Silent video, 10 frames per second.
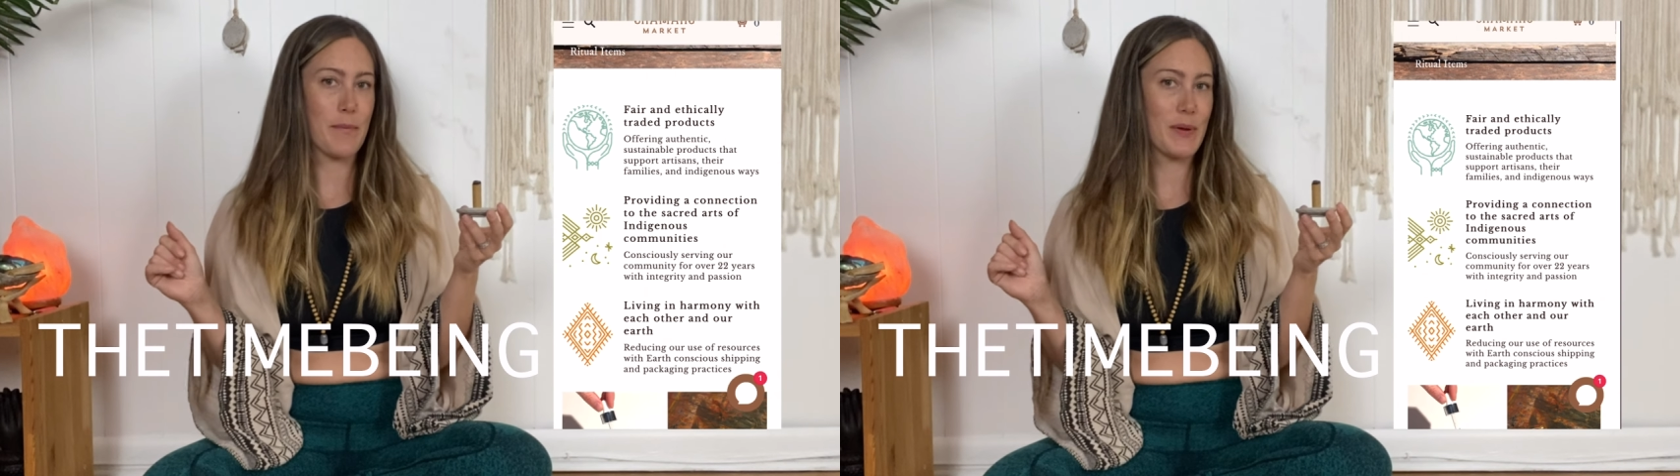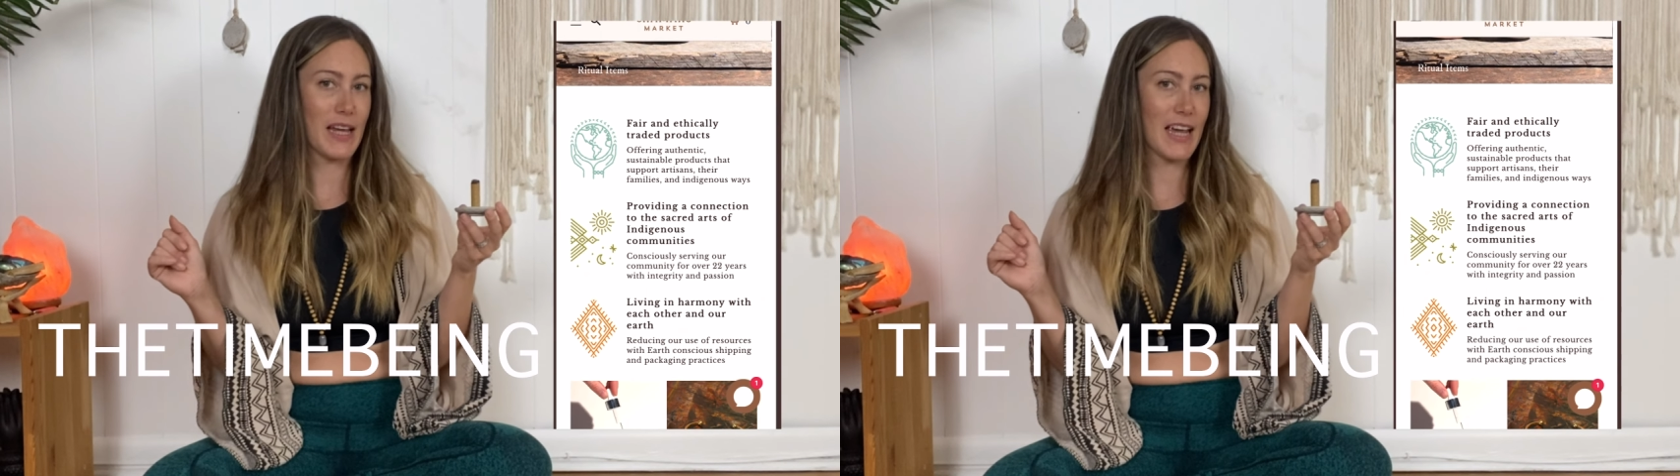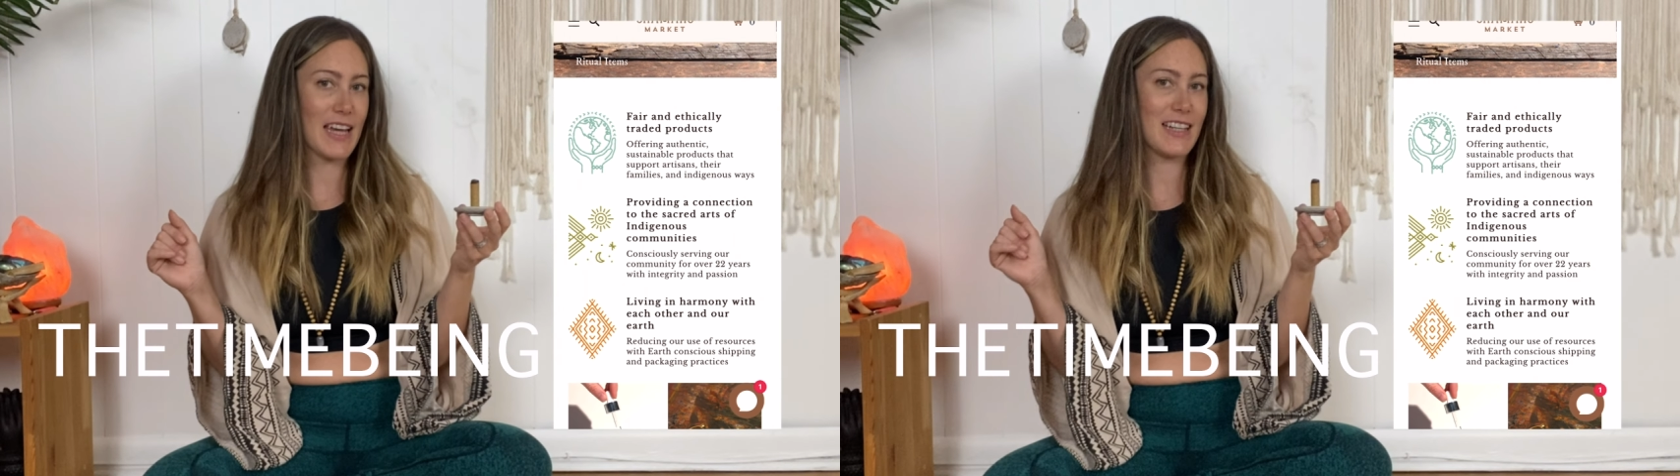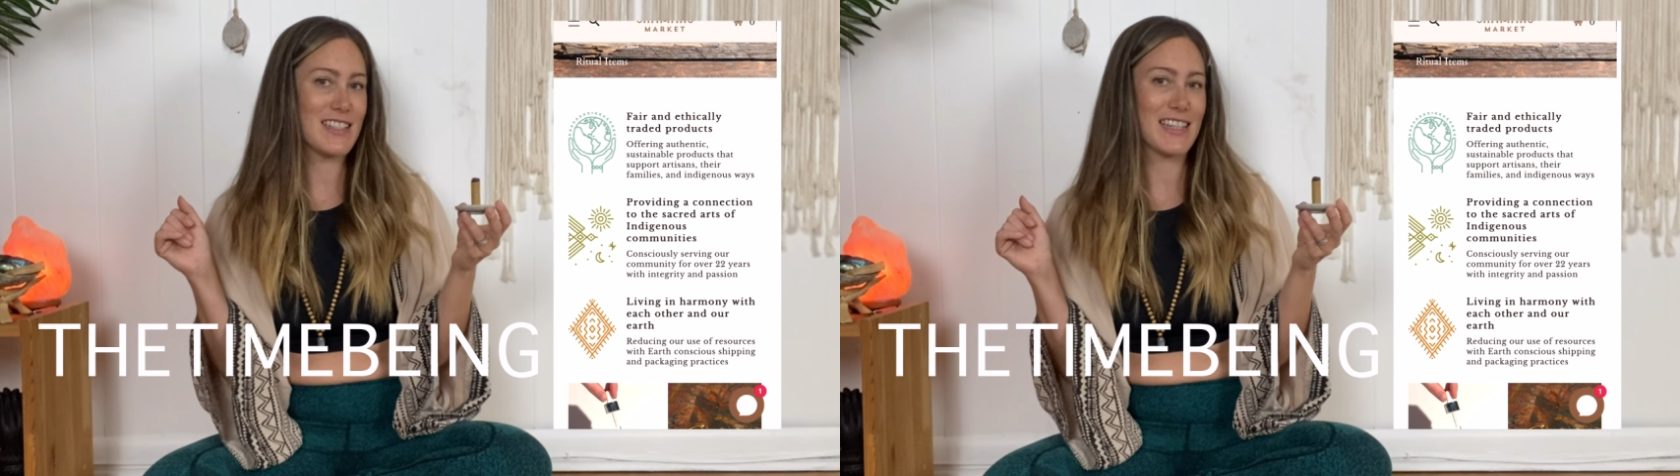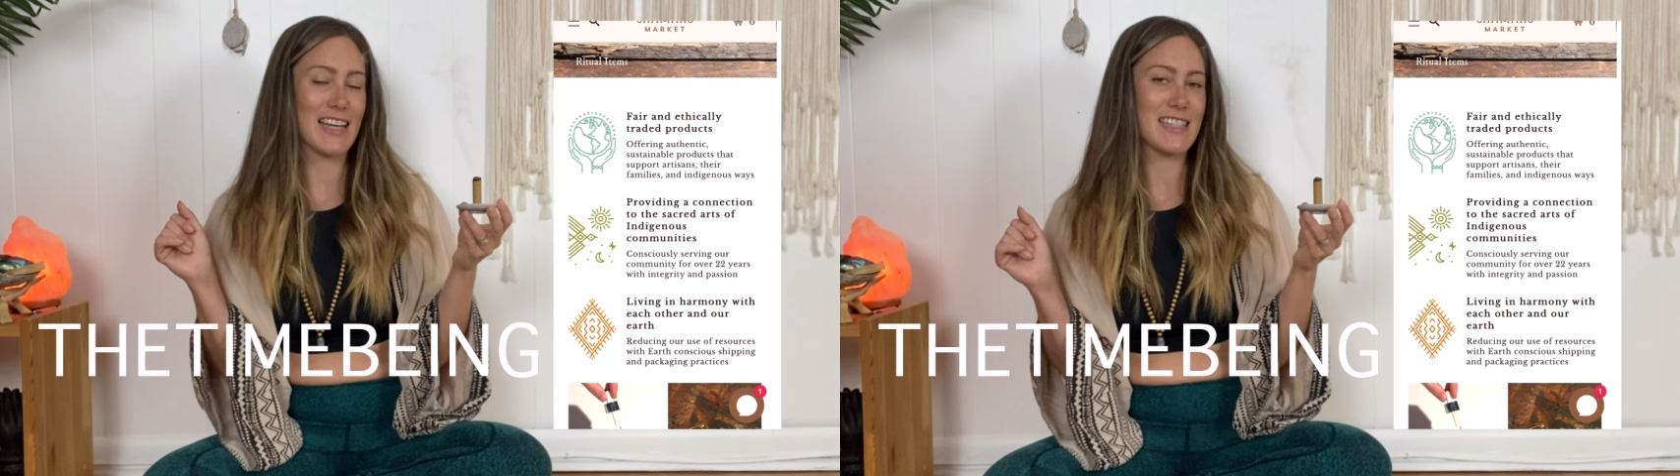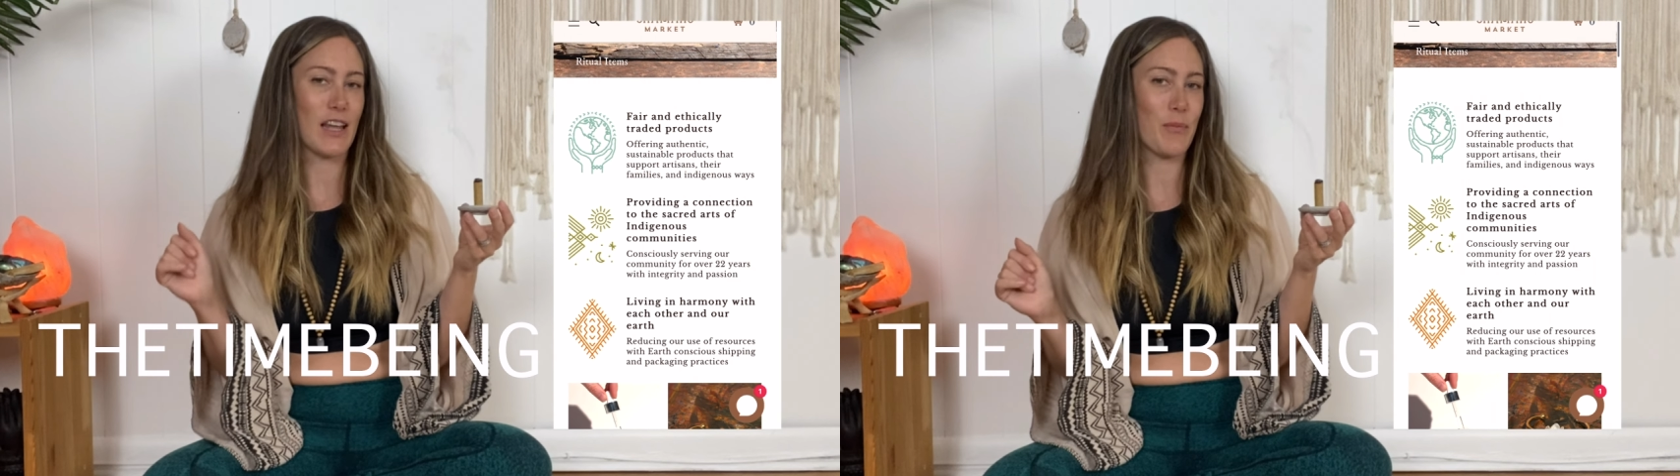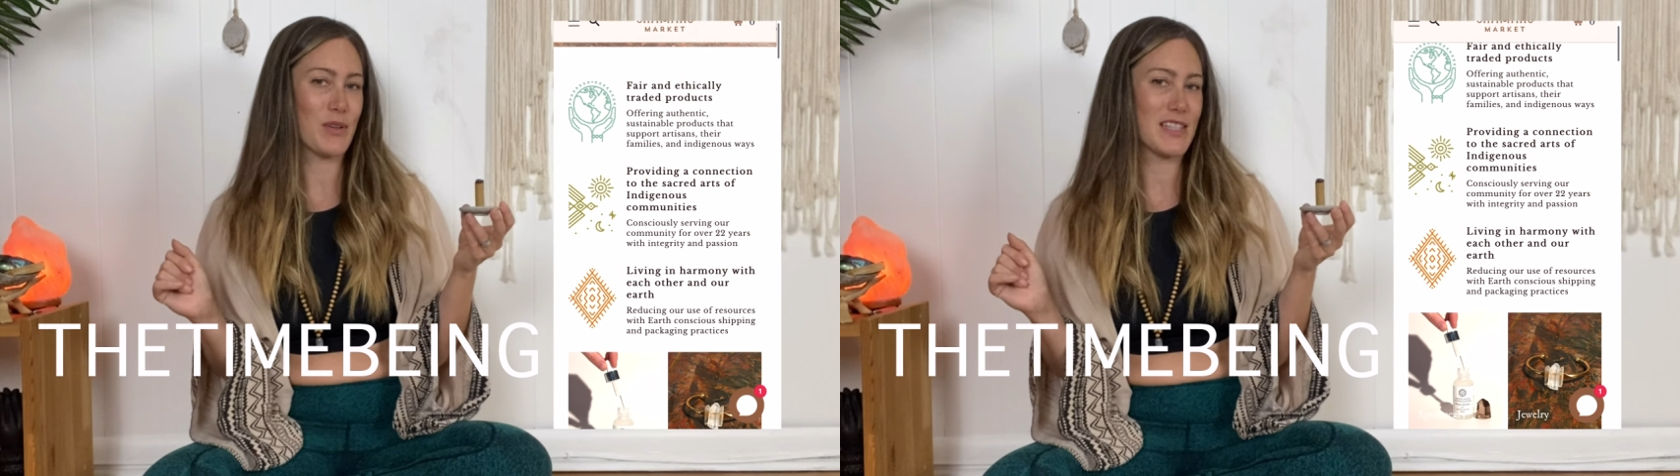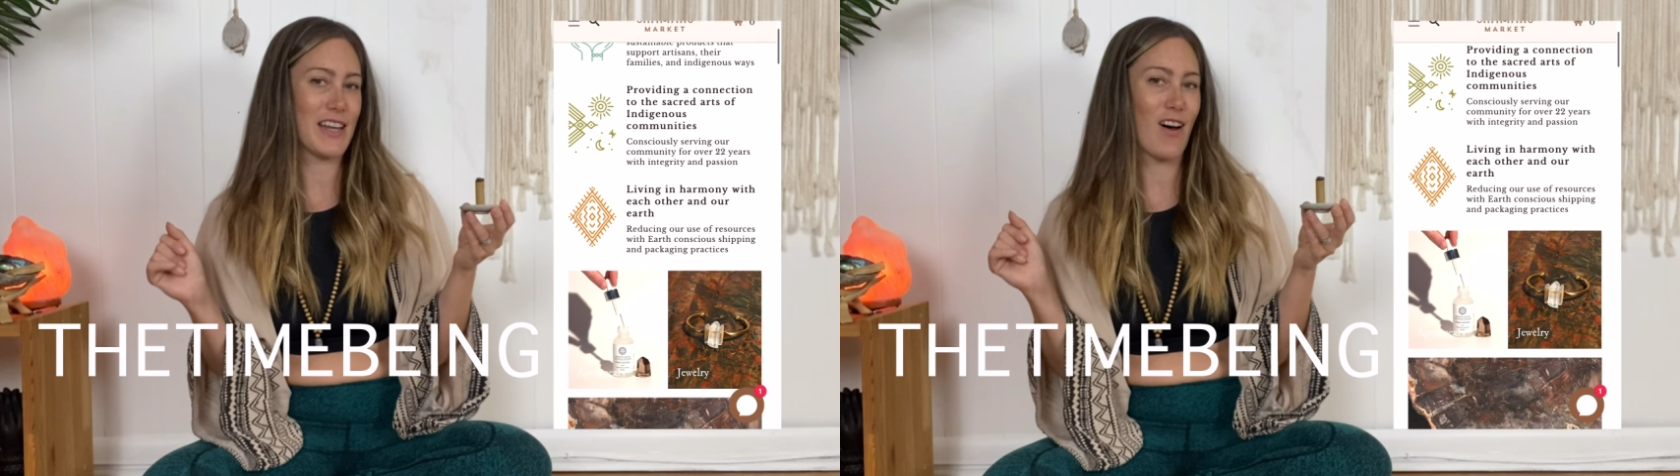Being to get
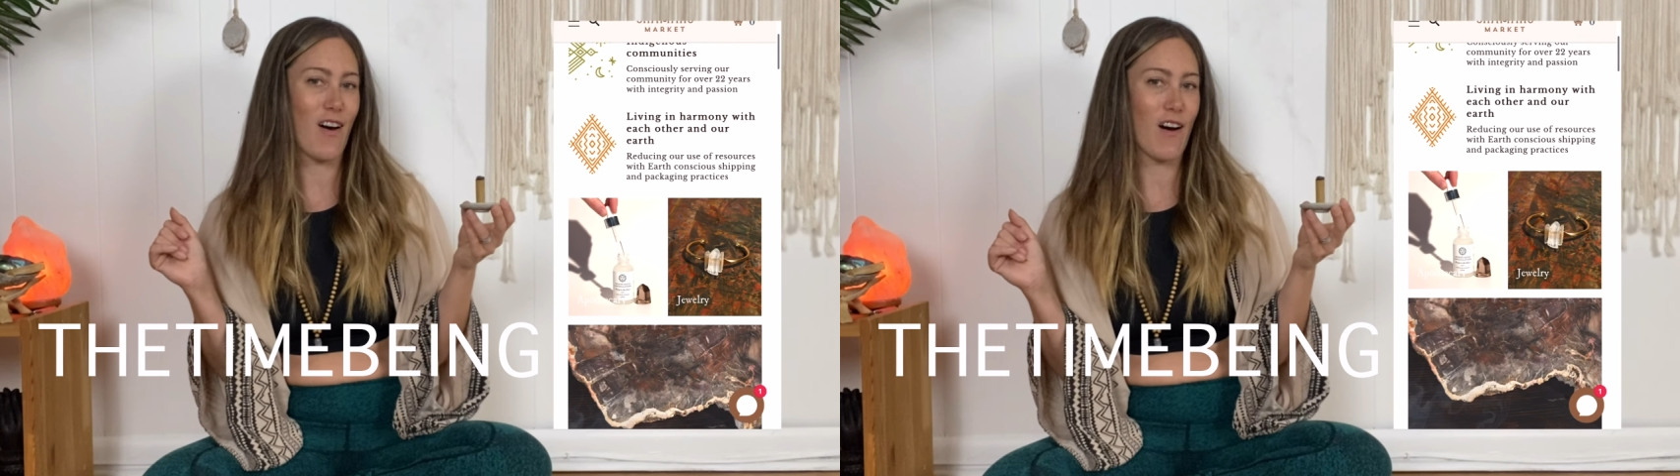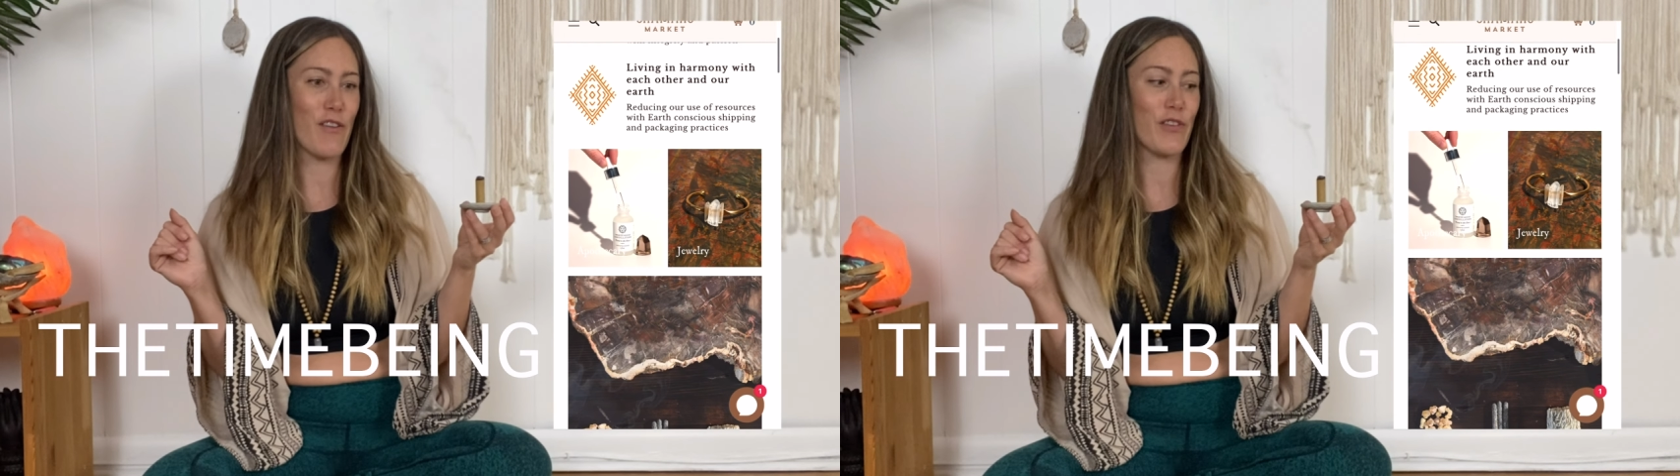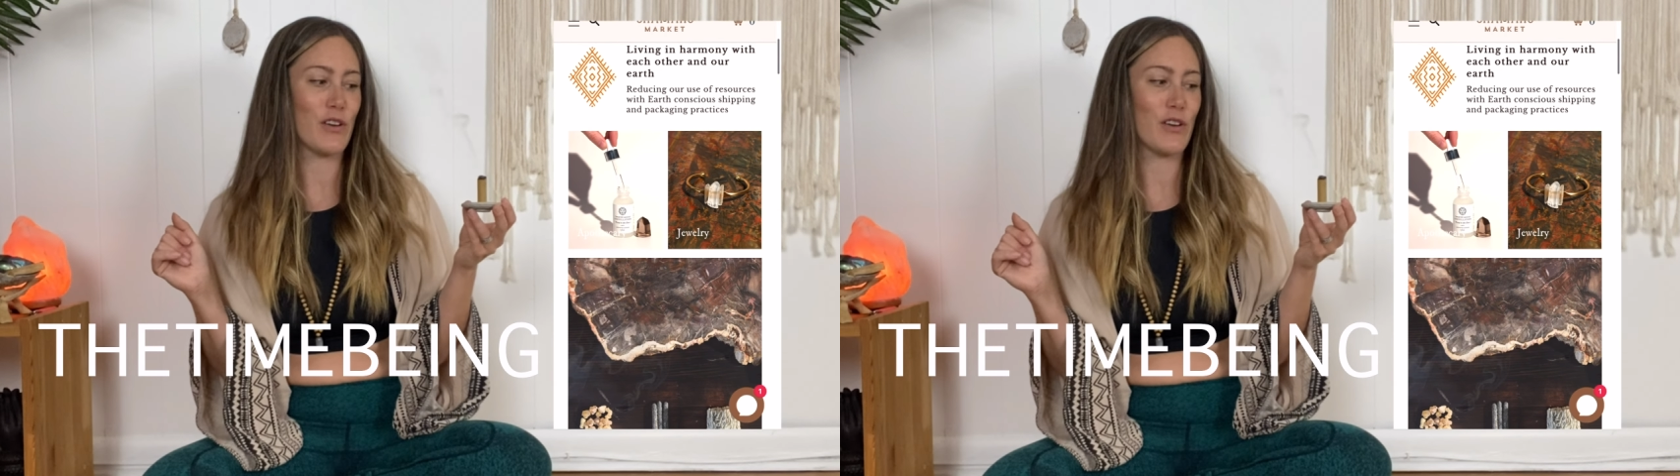10% off